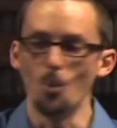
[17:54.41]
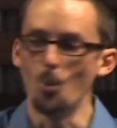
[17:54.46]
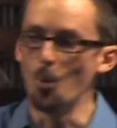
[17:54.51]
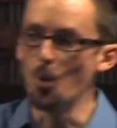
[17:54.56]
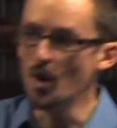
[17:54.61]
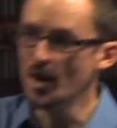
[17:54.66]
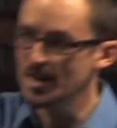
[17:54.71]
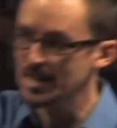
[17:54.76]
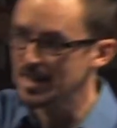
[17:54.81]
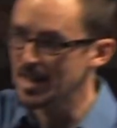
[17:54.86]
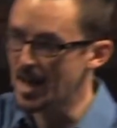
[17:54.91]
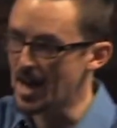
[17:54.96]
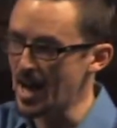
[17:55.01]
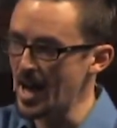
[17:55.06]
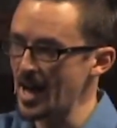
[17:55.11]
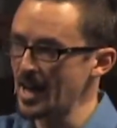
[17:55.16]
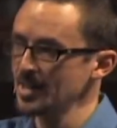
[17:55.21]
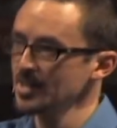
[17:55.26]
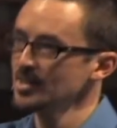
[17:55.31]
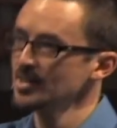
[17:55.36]
One
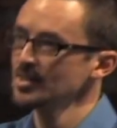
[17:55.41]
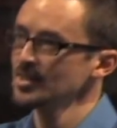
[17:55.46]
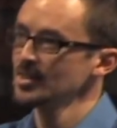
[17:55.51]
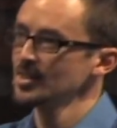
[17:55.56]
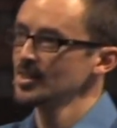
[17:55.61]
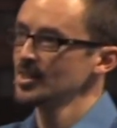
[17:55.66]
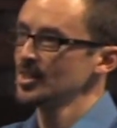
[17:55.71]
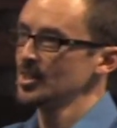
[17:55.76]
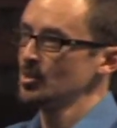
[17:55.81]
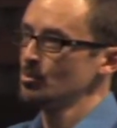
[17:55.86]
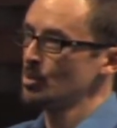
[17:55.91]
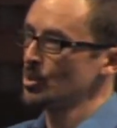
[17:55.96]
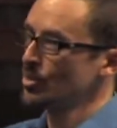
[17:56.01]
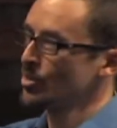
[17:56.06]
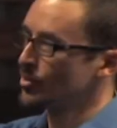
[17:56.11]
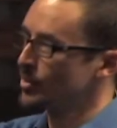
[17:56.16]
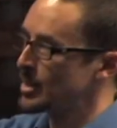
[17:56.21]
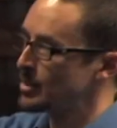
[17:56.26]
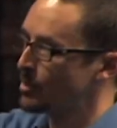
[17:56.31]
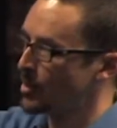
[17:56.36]
God
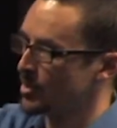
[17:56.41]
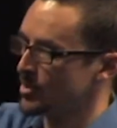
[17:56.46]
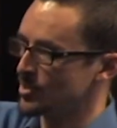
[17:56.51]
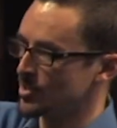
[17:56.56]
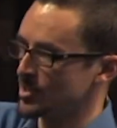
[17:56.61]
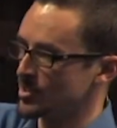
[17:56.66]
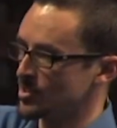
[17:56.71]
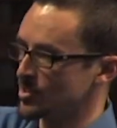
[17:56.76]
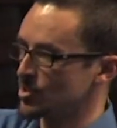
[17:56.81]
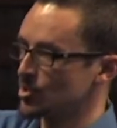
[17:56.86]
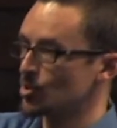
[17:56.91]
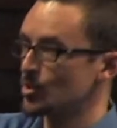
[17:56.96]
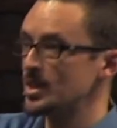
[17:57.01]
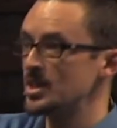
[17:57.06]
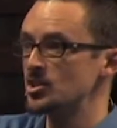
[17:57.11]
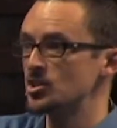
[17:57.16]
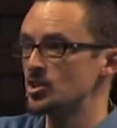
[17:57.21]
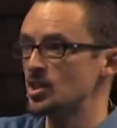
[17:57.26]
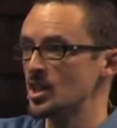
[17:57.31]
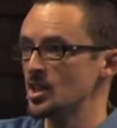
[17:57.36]
but three persons,
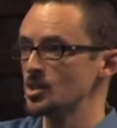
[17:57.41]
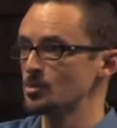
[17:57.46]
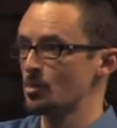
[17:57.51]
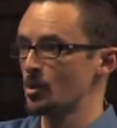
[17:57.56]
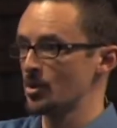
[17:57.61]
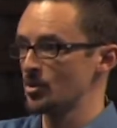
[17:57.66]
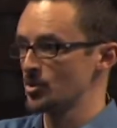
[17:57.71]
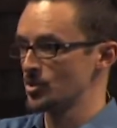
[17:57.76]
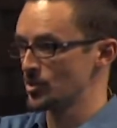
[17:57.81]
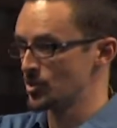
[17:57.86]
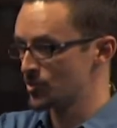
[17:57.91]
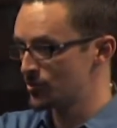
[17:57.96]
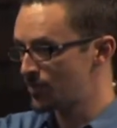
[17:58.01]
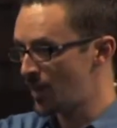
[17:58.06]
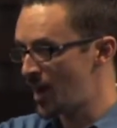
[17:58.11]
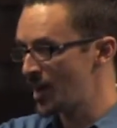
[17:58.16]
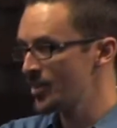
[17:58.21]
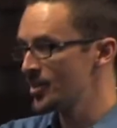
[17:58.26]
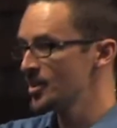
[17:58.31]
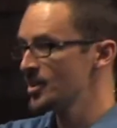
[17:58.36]
three distinct persons
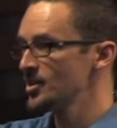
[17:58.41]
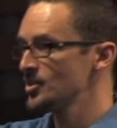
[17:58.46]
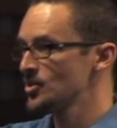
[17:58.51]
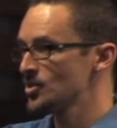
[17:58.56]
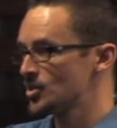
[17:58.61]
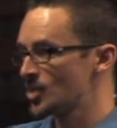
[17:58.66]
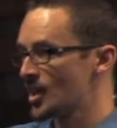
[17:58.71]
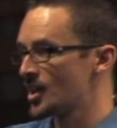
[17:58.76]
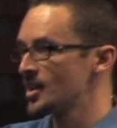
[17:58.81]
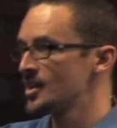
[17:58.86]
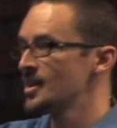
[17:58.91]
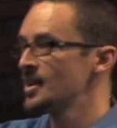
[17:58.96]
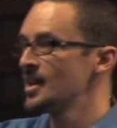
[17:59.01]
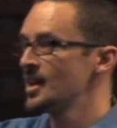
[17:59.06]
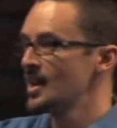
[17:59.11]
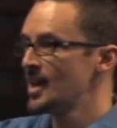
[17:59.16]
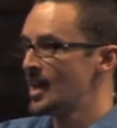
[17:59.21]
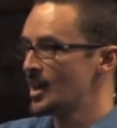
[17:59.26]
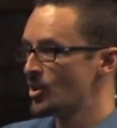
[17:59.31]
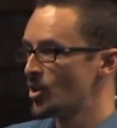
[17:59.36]
Father, Son,
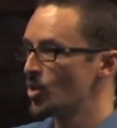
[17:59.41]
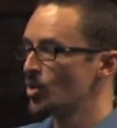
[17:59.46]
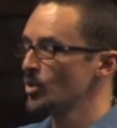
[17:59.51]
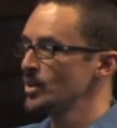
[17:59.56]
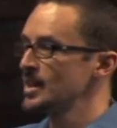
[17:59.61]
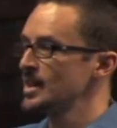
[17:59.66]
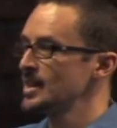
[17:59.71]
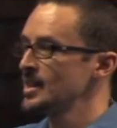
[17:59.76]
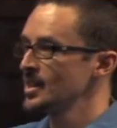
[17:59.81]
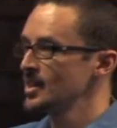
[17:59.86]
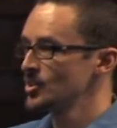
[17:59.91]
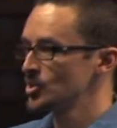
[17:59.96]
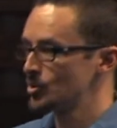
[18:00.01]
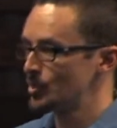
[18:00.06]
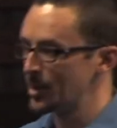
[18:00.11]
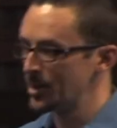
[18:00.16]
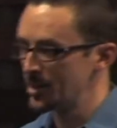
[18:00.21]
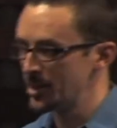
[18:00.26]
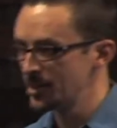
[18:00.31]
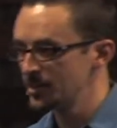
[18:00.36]
and Holy
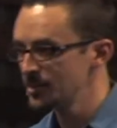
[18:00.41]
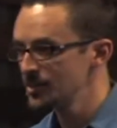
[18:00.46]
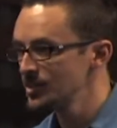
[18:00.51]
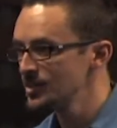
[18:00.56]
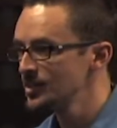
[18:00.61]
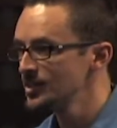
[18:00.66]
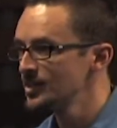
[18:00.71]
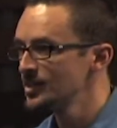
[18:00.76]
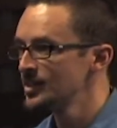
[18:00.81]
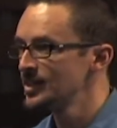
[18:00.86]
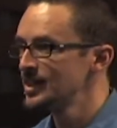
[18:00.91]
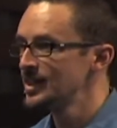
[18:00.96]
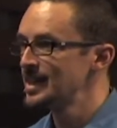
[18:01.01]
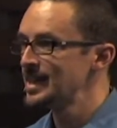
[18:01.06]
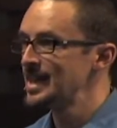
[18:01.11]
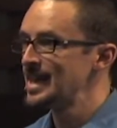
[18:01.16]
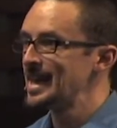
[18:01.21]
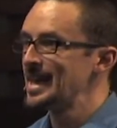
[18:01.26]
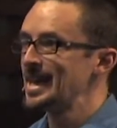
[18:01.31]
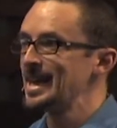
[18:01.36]
Spirit.
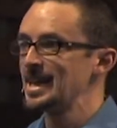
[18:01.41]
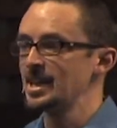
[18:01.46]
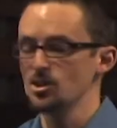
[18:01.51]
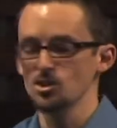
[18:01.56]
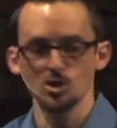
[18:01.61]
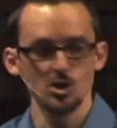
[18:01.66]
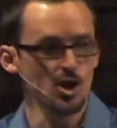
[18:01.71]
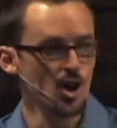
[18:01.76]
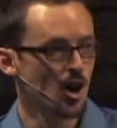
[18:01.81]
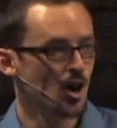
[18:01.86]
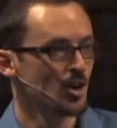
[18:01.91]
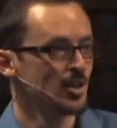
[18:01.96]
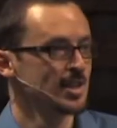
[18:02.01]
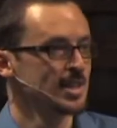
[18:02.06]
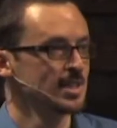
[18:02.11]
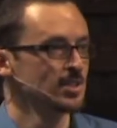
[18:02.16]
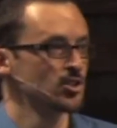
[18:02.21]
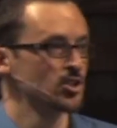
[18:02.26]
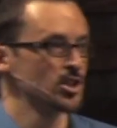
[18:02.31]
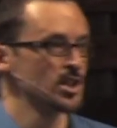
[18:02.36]
He is
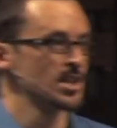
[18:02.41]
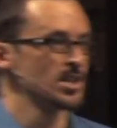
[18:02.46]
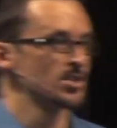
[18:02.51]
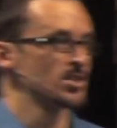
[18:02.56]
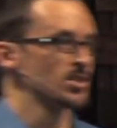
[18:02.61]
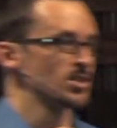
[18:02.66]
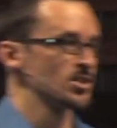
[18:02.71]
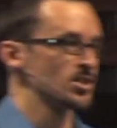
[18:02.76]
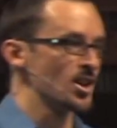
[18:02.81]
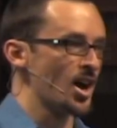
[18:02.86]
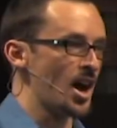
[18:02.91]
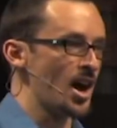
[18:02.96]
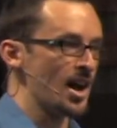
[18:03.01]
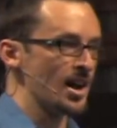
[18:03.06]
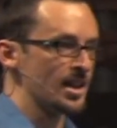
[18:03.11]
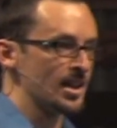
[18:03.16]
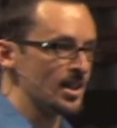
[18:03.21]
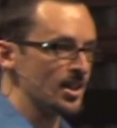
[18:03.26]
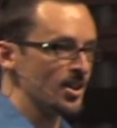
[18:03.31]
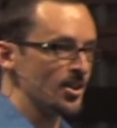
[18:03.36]
calling Jesus
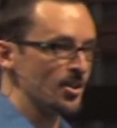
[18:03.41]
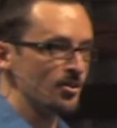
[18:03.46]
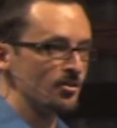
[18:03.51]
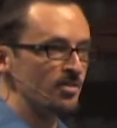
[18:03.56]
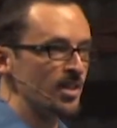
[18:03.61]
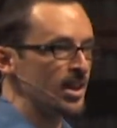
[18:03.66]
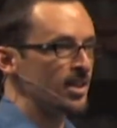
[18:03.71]
God here